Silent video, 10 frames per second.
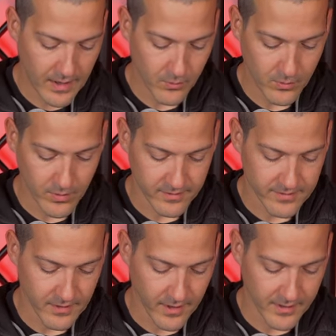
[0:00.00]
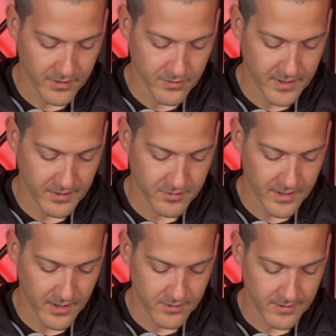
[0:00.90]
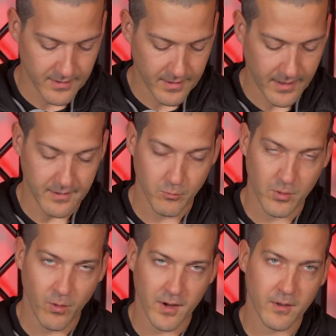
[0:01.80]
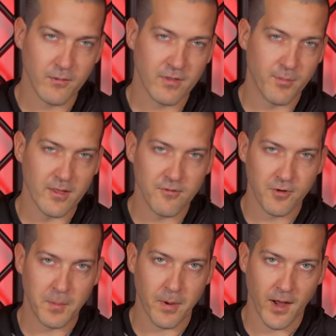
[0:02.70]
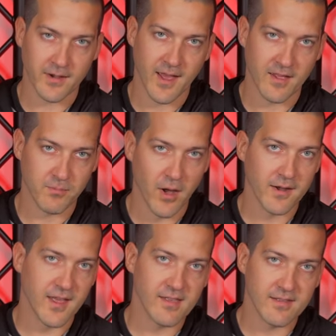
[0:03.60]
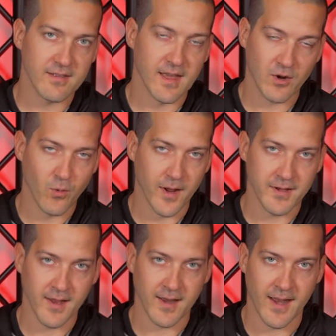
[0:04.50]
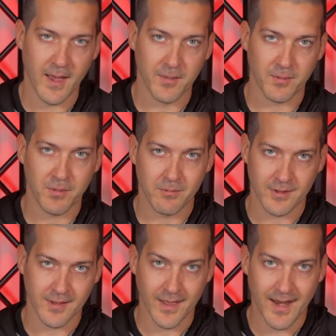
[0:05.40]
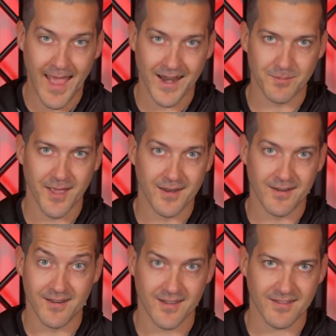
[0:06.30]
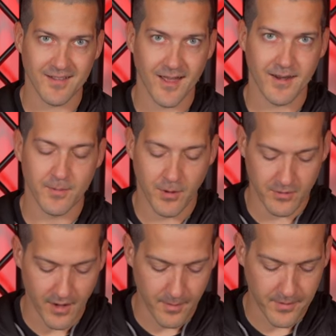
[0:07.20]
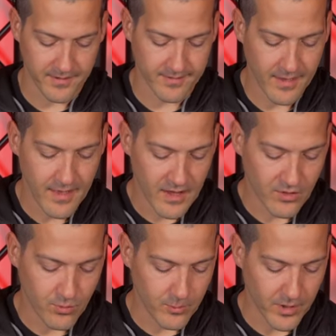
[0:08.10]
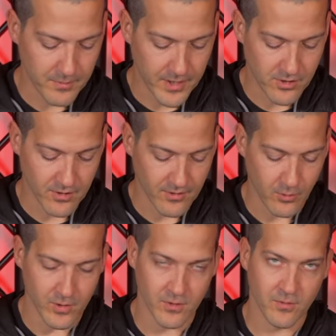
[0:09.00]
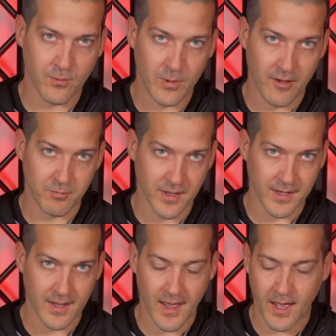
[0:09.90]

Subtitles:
We will see audio degradation, and we want, especially for a podcast, podcasts can get quite dynamic. People can get animated and excited about topics. So we want to make sure that we have plenty of